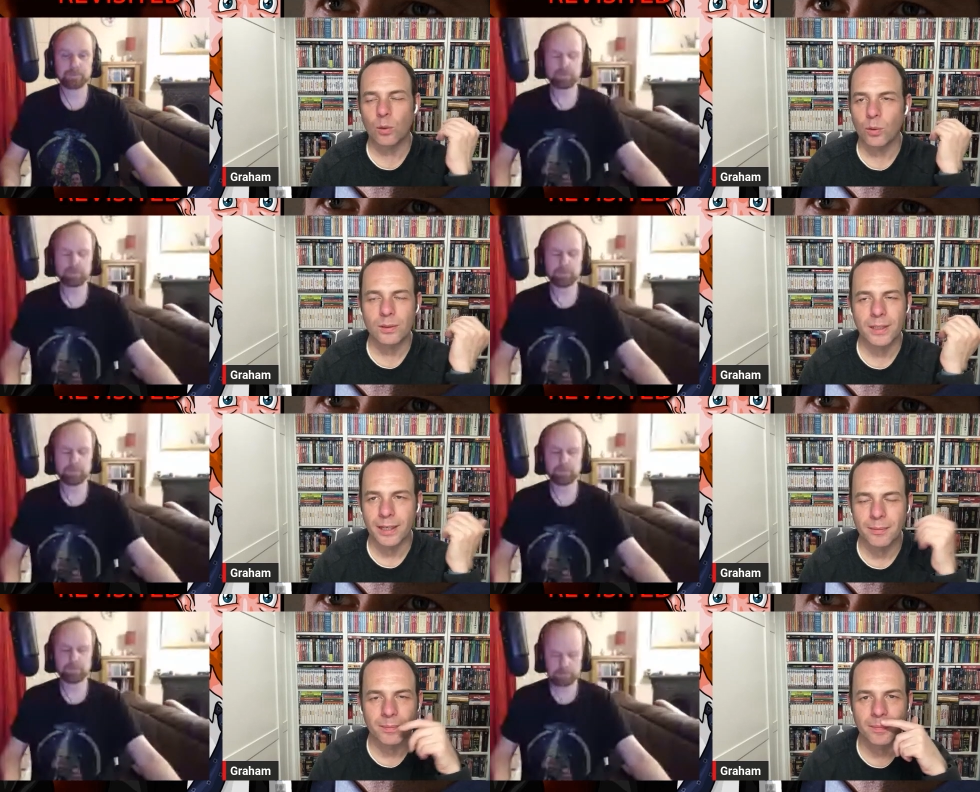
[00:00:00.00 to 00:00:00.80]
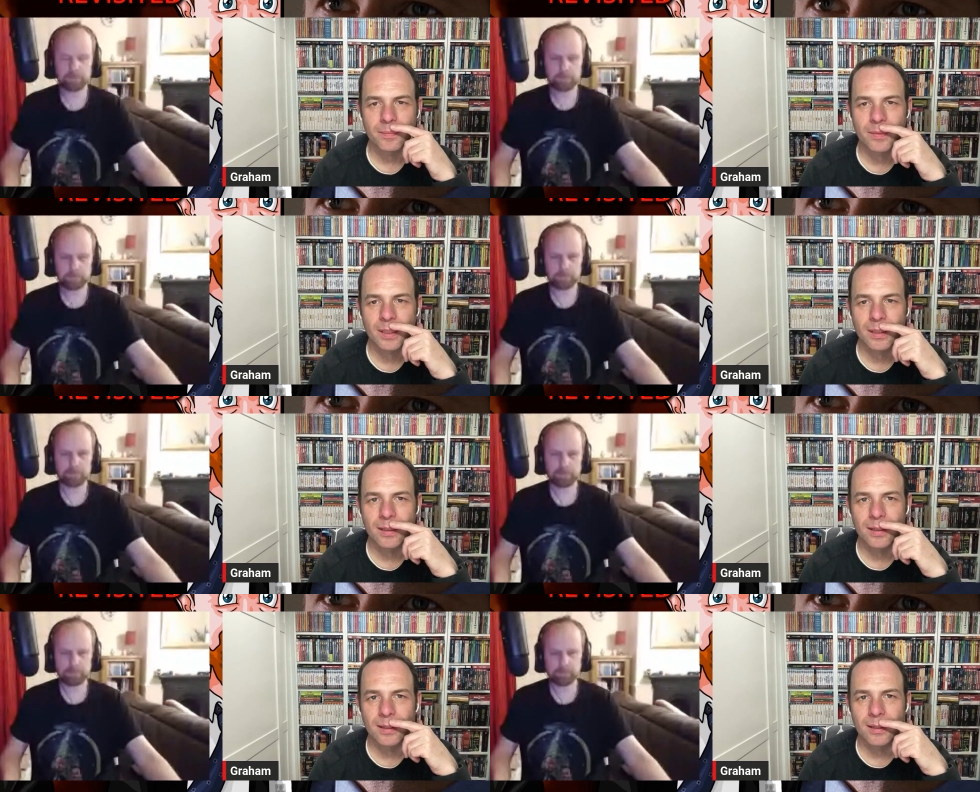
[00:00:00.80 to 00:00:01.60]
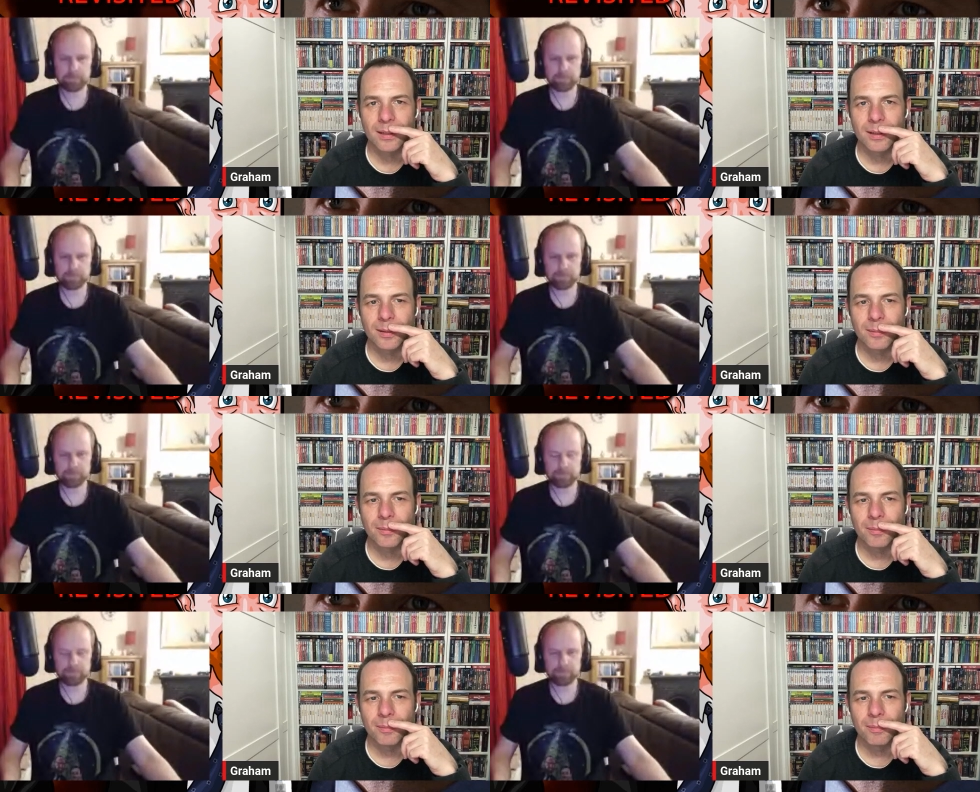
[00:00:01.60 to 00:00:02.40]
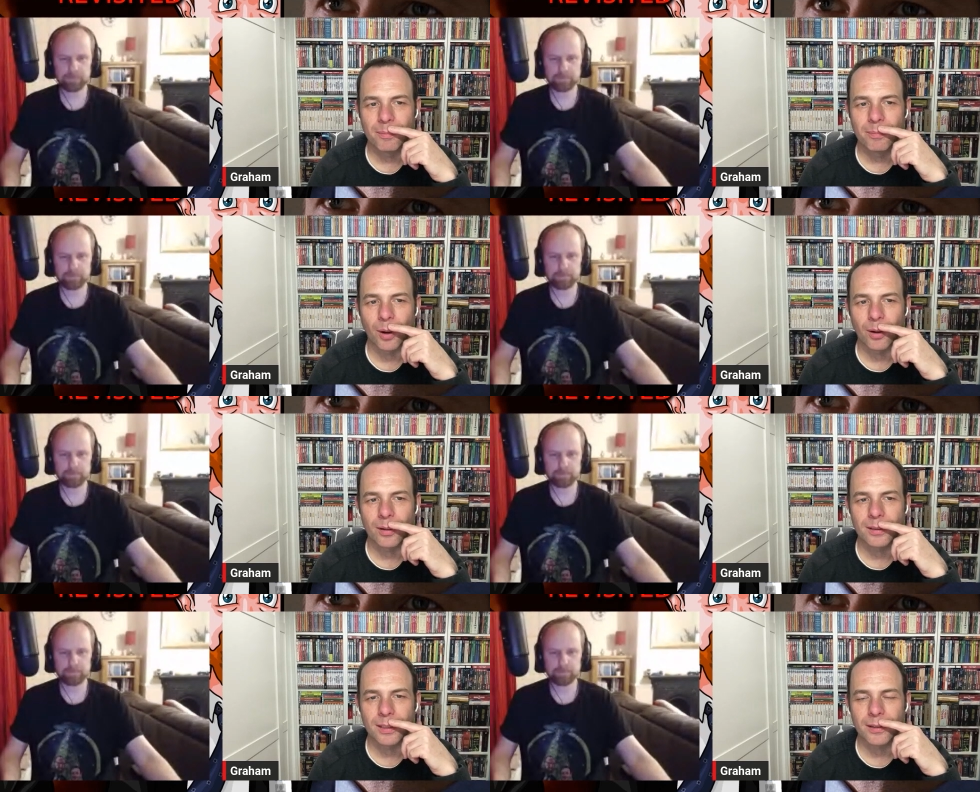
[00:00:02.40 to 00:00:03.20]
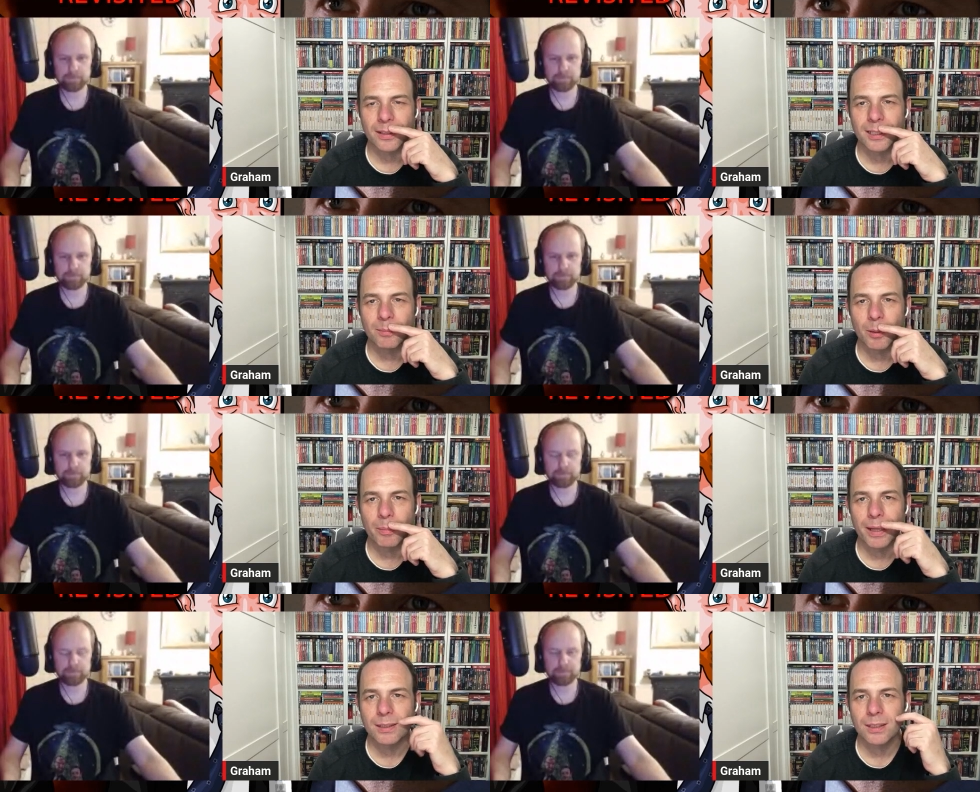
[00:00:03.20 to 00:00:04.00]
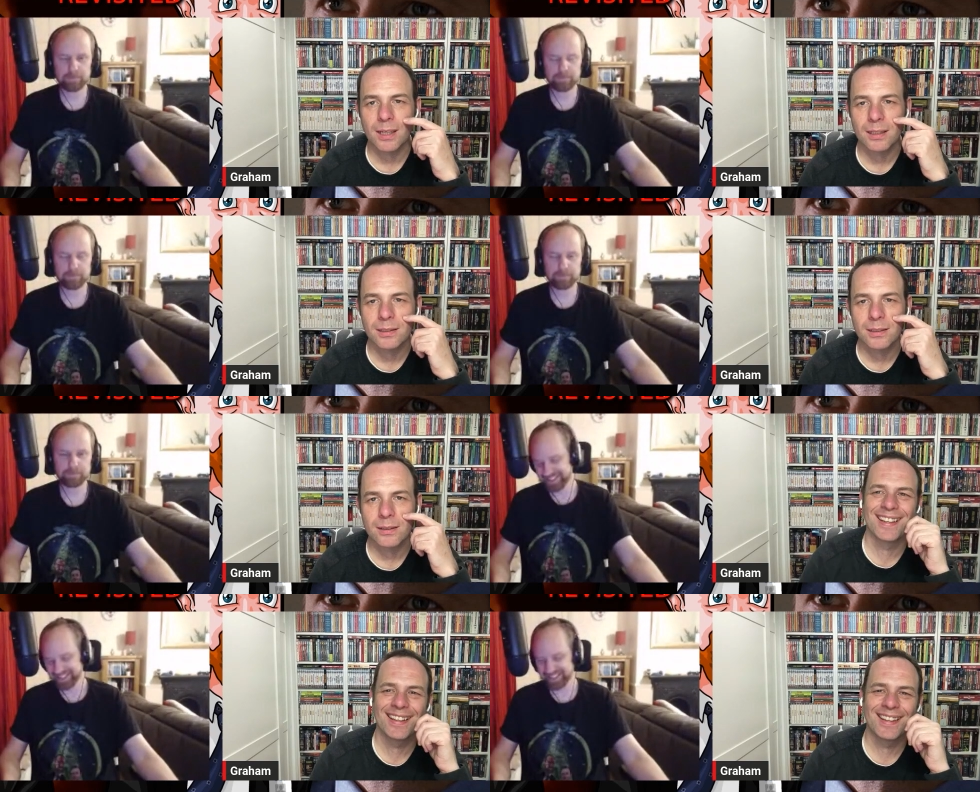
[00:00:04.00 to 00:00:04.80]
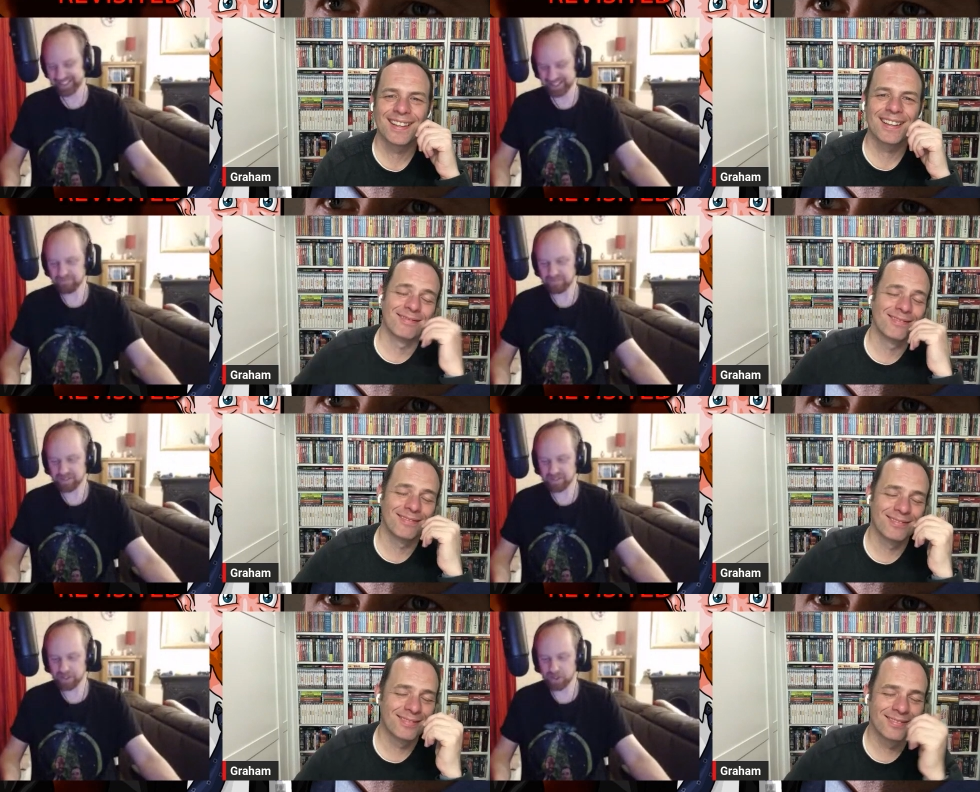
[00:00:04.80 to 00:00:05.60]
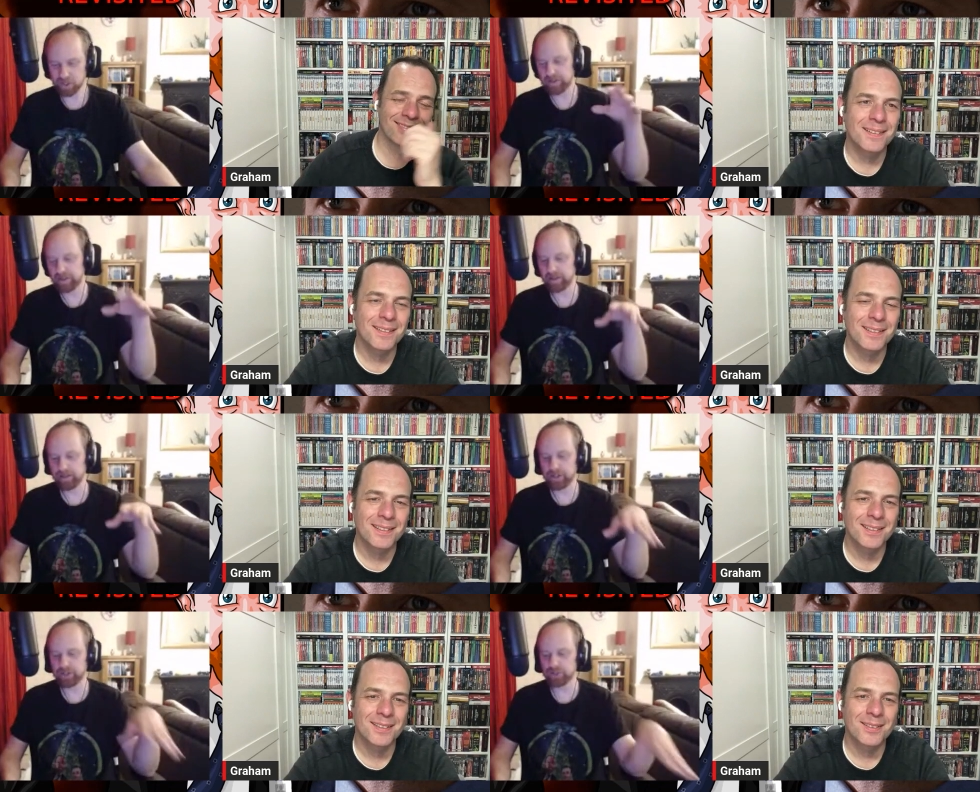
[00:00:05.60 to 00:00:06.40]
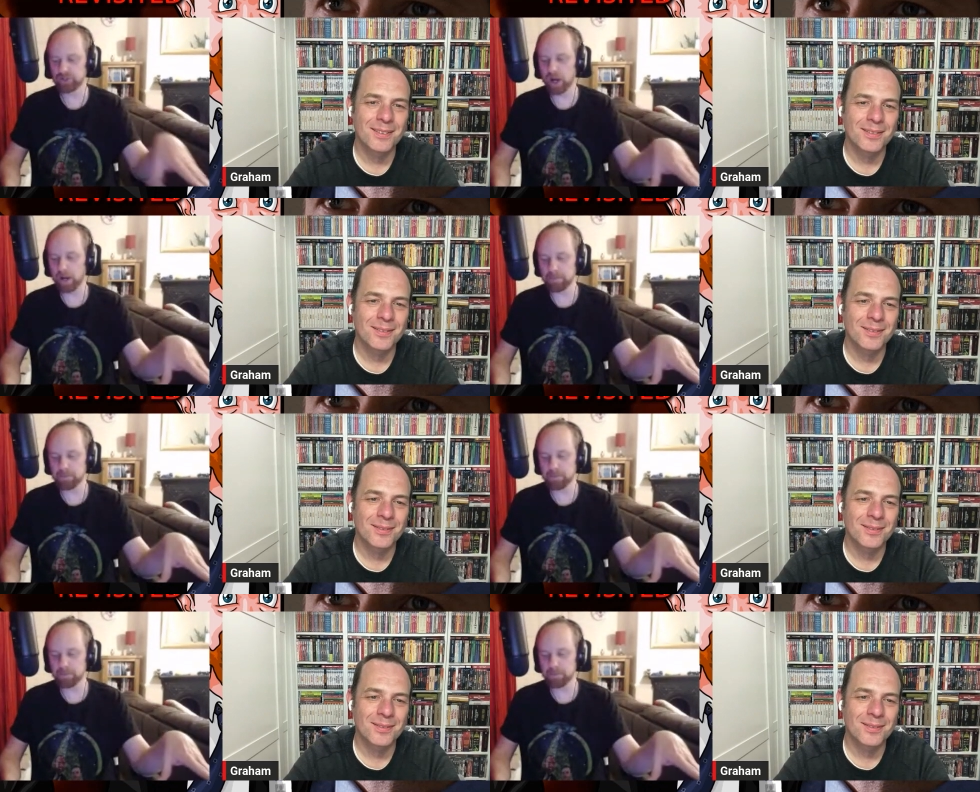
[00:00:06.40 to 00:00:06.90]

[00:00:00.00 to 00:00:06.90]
Speaker 1: long time. Mm. But you think he'd be better at it? Yeah. So they're stopped